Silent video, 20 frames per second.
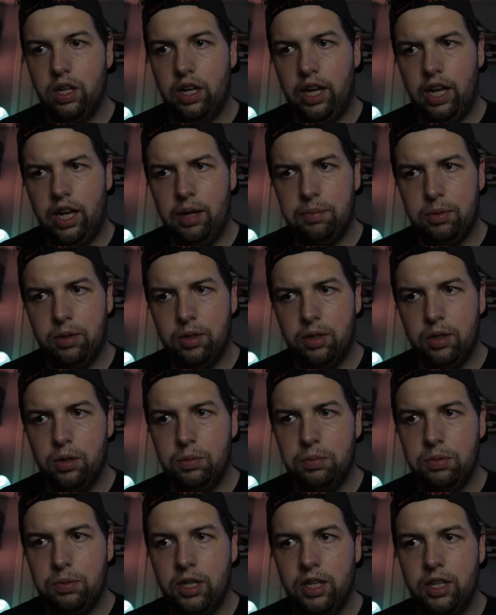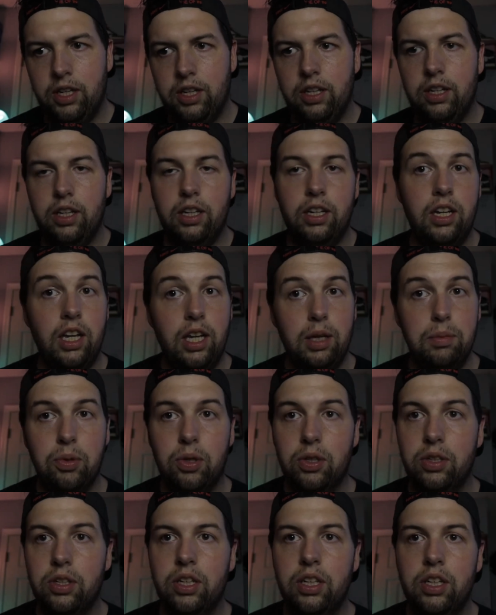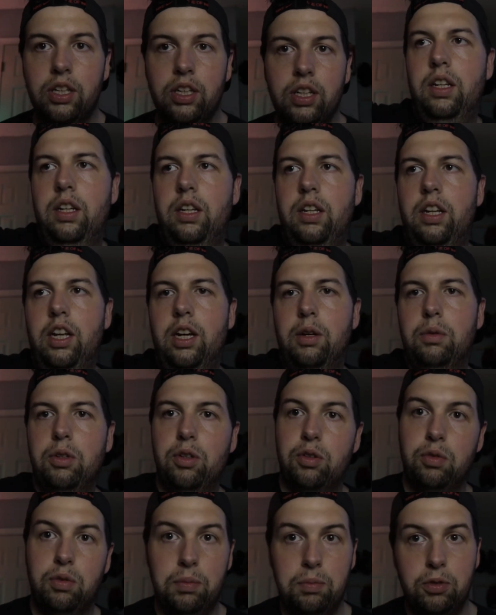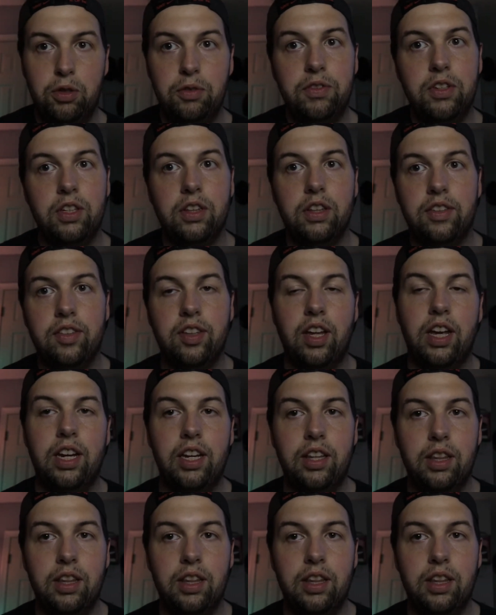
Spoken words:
Apple HomeKit enabled. Now, once we move to the side of the